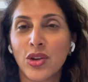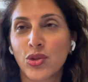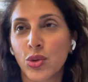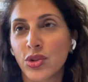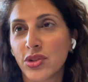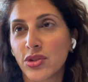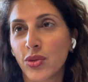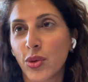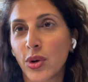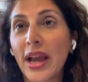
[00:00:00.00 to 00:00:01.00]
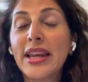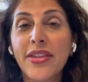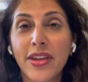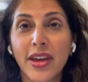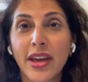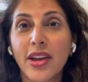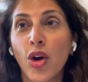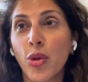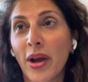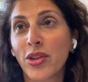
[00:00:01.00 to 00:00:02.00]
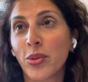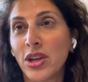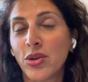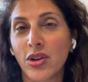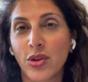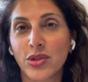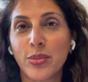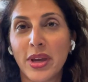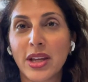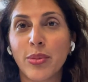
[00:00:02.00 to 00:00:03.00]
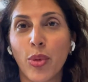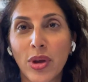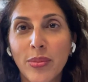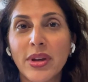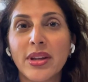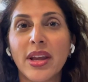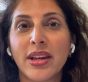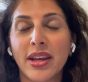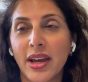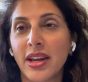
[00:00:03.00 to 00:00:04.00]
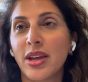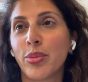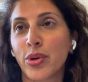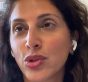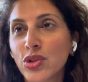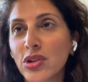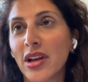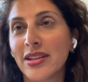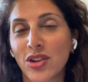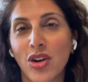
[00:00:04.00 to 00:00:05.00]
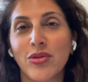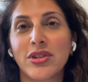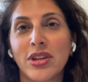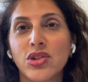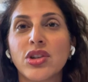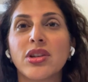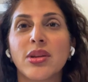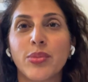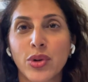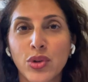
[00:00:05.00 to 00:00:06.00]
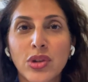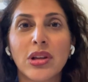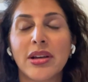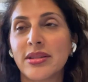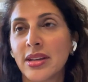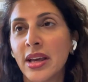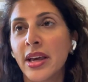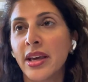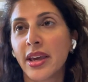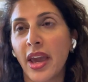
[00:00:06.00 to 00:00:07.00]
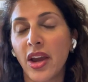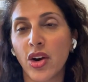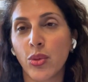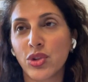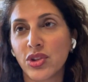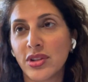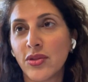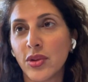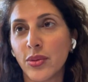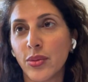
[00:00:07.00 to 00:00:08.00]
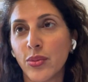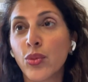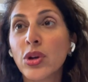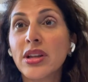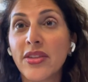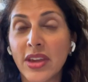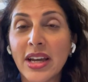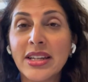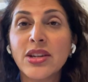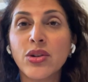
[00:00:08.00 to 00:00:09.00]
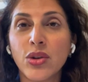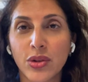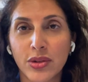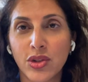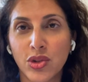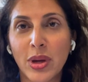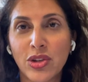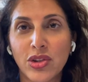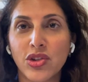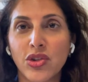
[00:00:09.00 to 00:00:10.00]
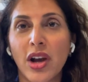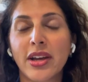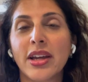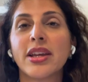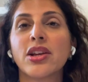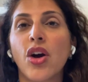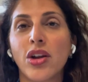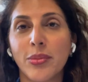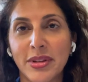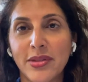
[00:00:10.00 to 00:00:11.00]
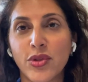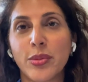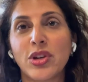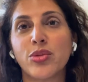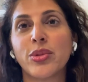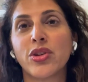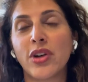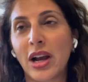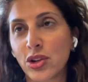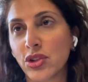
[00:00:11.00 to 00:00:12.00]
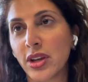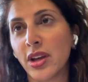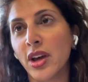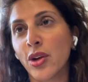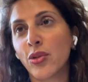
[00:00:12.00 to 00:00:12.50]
sources for anything. And oh, by the way, you can also make an appointment and get a personalized conversation and personalized care, which is even really the ideal situation, is you're not getting anonymous information, but you're actually